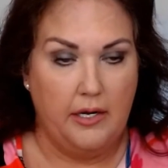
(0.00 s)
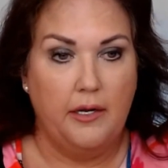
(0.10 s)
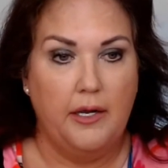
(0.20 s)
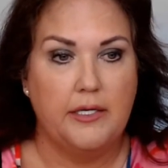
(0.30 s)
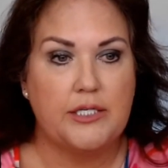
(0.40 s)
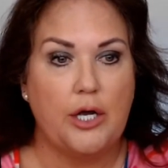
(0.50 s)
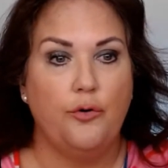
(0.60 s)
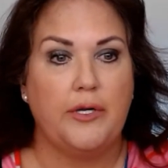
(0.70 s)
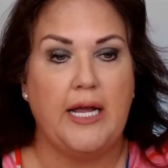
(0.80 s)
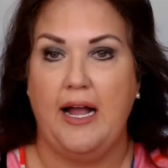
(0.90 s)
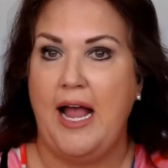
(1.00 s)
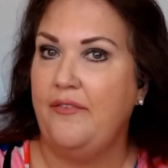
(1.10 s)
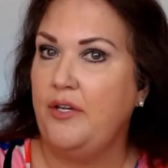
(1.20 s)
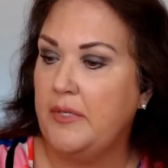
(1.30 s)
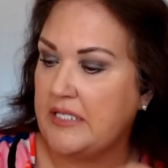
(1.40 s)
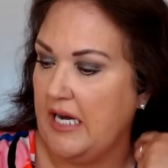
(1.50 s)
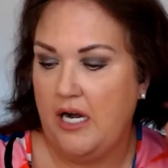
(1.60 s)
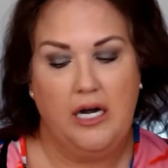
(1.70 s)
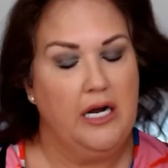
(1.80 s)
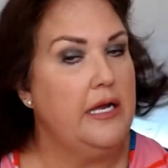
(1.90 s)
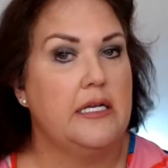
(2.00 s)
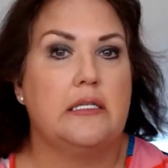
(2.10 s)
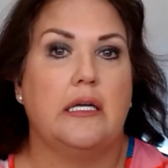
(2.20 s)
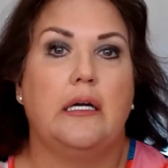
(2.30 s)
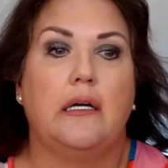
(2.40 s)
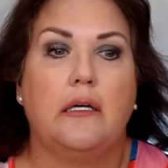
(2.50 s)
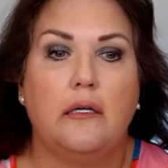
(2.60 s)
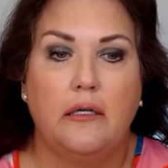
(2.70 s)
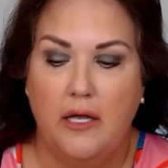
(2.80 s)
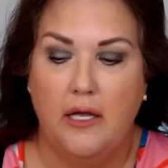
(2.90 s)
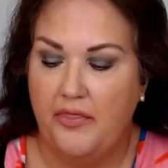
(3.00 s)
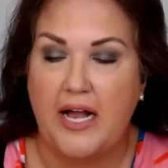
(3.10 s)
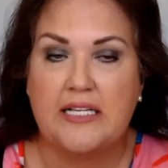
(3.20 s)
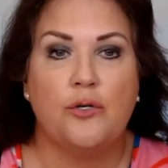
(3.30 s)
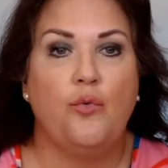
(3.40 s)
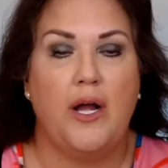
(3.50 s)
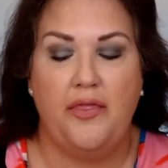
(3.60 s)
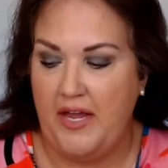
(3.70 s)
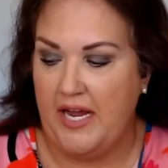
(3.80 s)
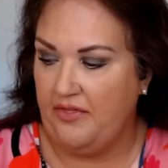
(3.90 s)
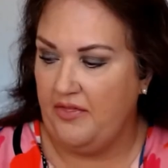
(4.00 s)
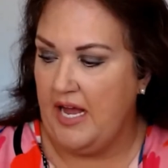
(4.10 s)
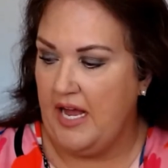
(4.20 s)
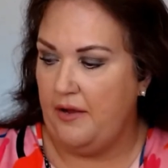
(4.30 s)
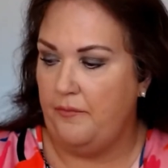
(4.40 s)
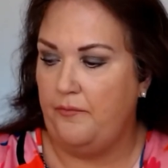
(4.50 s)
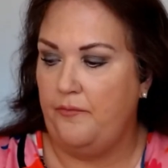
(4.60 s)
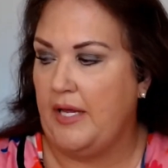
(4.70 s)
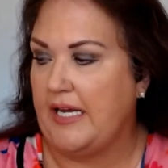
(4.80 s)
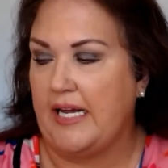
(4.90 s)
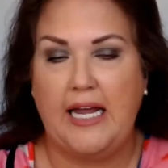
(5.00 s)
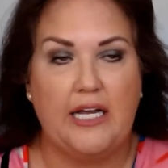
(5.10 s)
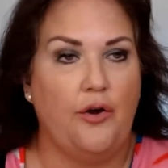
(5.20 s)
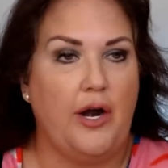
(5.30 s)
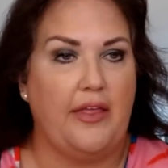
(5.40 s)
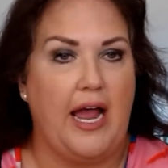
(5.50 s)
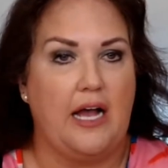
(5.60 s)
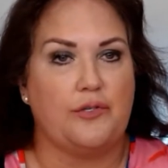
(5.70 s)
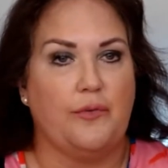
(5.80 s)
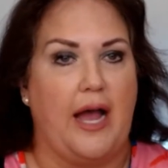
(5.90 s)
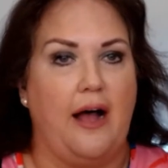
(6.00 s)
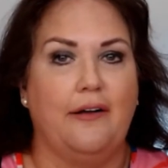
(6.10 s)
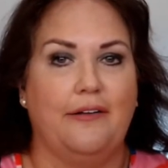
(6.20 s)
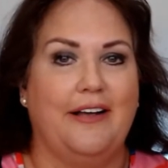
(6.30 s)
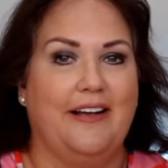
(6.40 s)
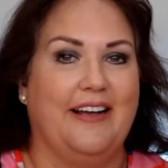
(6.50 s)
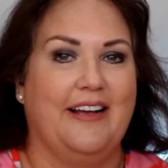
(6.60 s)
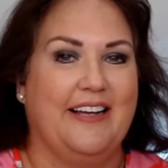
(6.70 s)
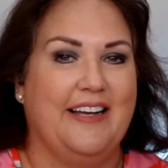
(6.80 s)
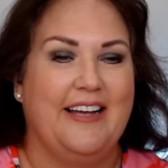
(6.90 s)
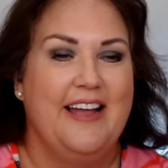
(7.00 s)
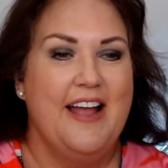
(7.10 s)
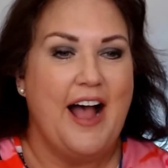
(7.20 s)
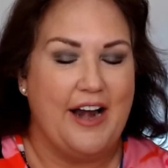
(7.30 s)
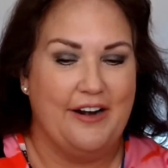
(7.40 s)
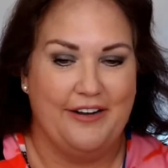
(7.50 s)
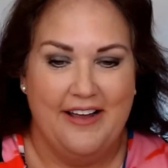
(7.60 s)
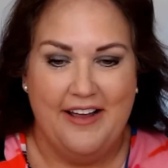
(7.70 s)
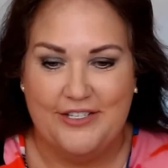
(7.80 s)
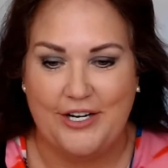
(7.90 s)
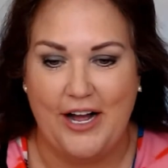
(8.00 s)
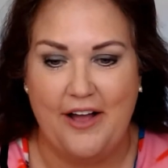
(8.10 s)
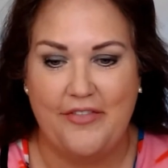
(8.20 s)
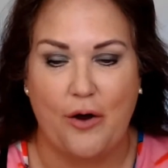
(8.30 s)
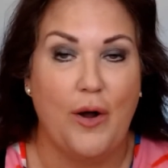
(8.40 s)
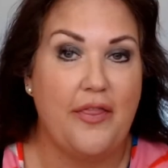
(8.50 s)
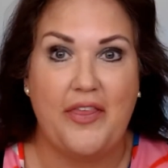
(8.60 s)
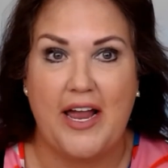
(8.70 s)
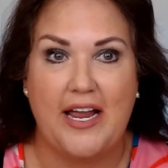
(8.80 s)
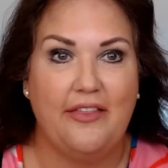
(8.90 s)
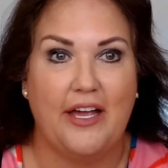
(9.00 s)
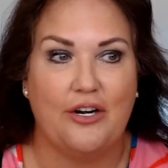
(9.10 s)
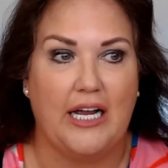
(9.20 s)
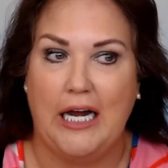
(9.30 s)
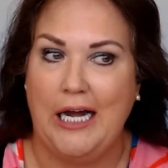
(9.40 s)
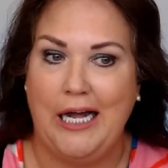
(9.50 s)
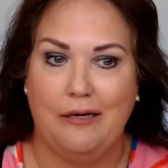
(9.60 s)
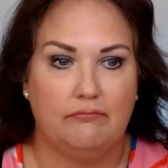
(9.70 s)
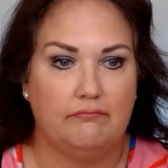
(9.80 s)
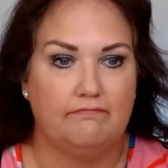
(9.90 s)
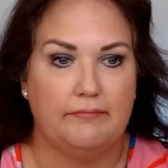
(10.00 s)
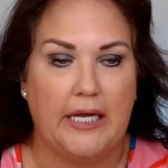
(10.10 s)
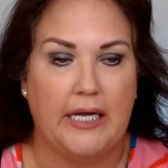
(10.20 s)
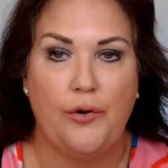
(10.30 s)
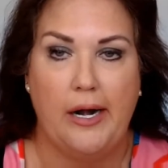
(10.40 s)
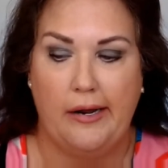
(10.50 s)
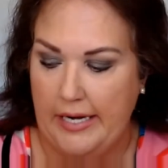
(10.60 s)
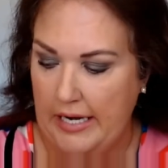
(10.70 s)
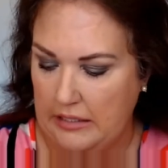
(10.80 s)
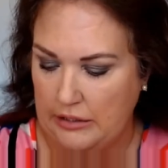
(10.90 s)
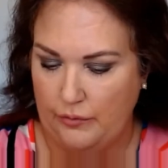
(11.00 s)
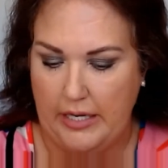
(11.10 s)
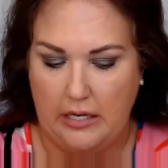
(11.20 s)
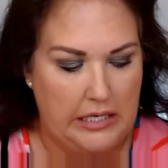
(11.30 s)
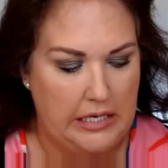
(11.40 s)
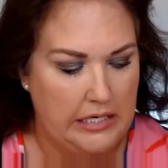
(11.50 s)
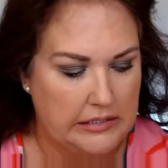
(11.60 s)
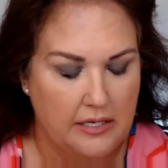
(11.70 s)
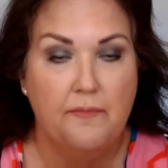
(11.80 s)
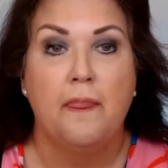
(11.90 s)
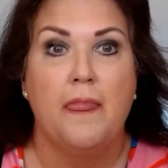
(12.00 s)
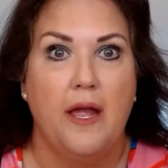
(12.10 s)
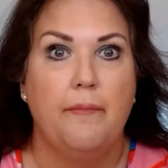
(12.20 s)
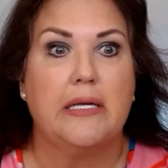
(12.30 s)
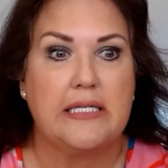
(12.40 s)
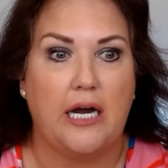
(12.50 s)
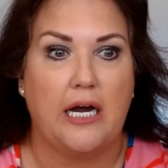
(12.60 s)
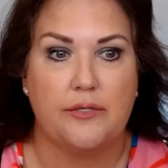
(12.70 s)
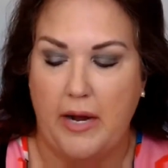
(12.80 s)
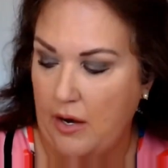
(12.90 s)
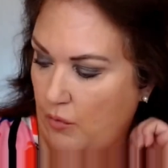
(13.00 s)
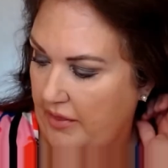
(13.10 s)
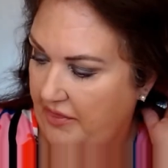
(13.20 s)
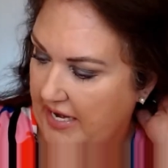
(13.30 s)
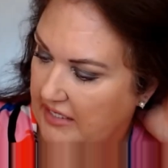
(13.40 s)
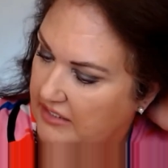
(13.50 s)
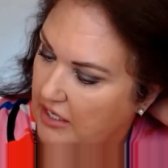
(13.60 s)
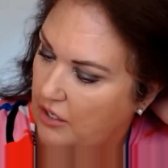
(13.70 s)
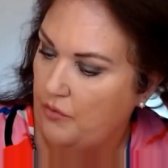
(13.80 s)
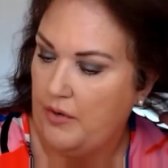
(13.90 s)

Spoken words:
And so, yeah, having mascara is that's the one thing, like, I can't go out of the house without. Do y'all have that one thing that you're like, not going out of the house without this? Mascara is my one thing. So,